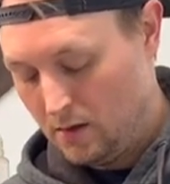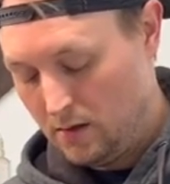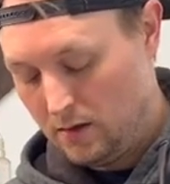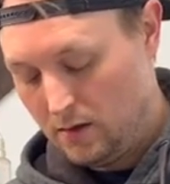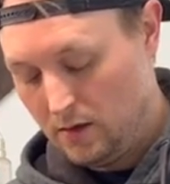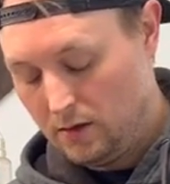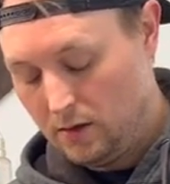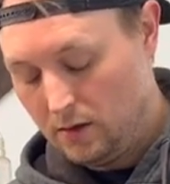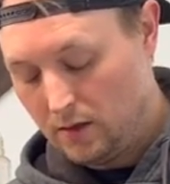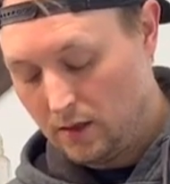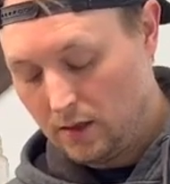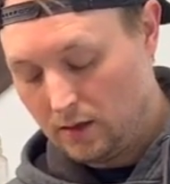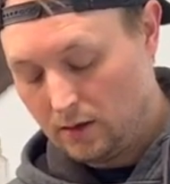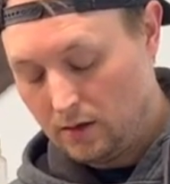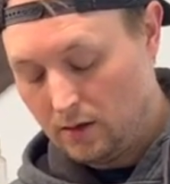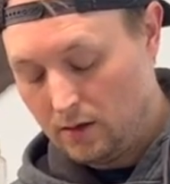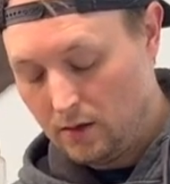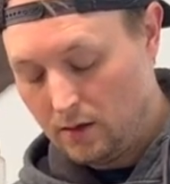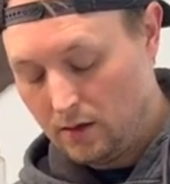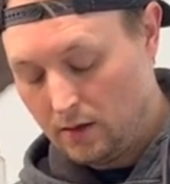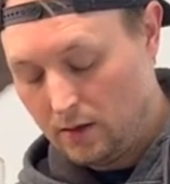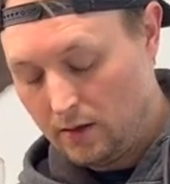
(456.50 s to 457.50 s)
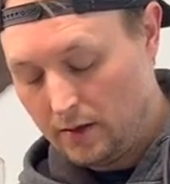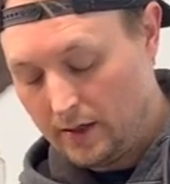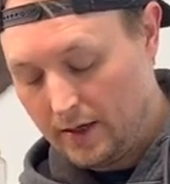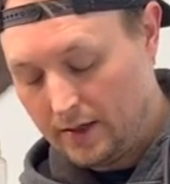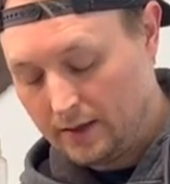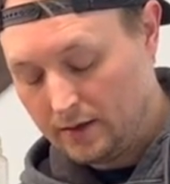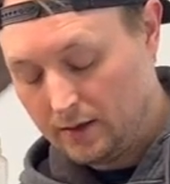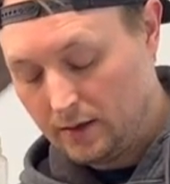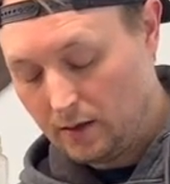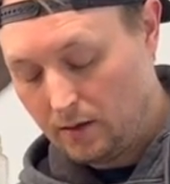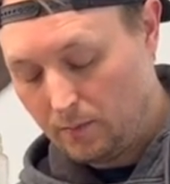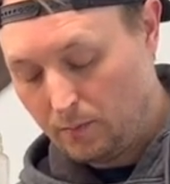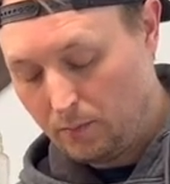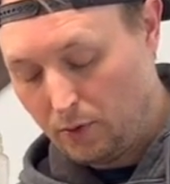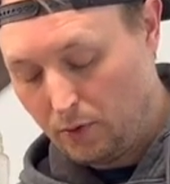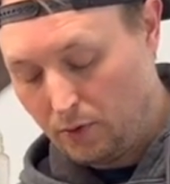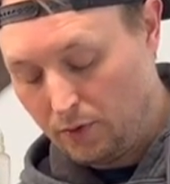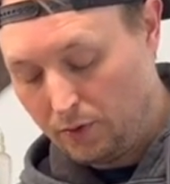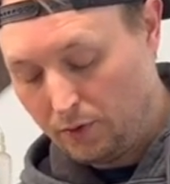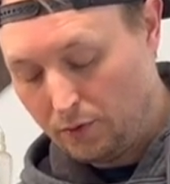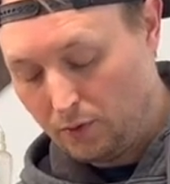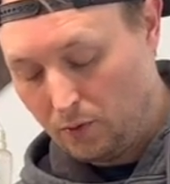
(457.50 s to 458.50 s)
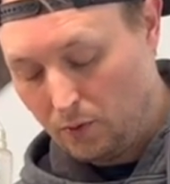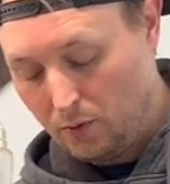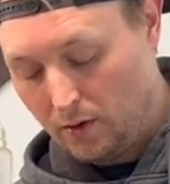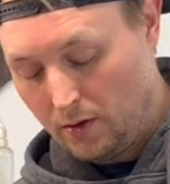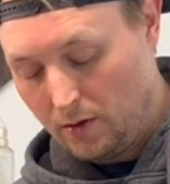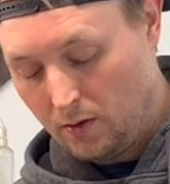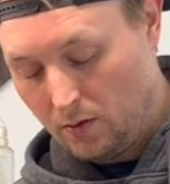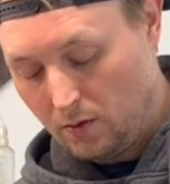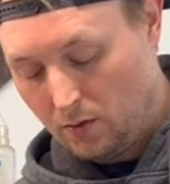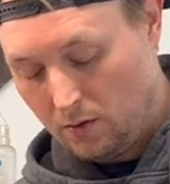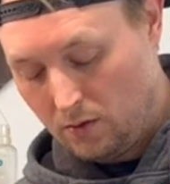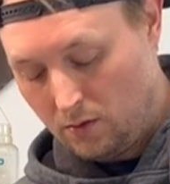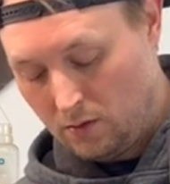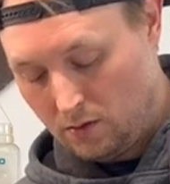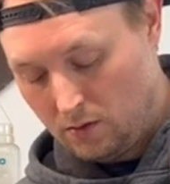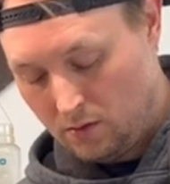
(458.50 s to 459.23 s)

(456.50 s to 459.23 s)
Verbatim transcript: And you take the uh, elastic, pull it through one hole,